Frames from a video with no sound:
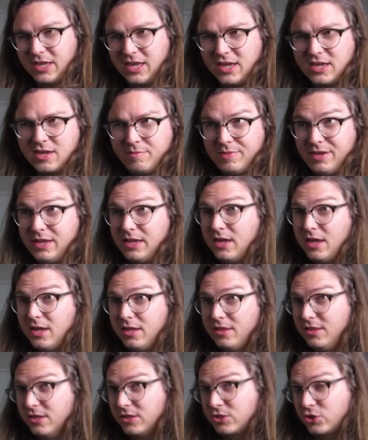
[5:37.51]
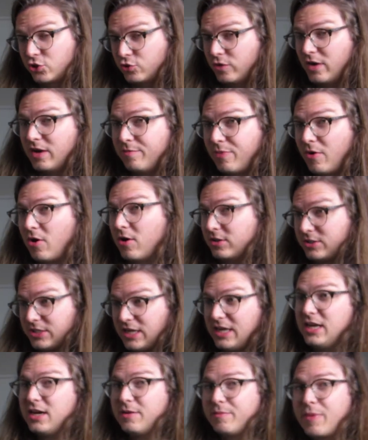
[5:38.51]
It can be the string parts
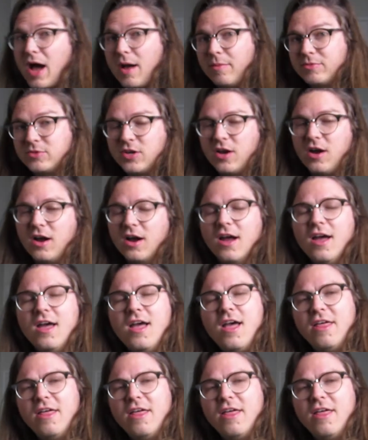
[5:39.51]
in a pop song.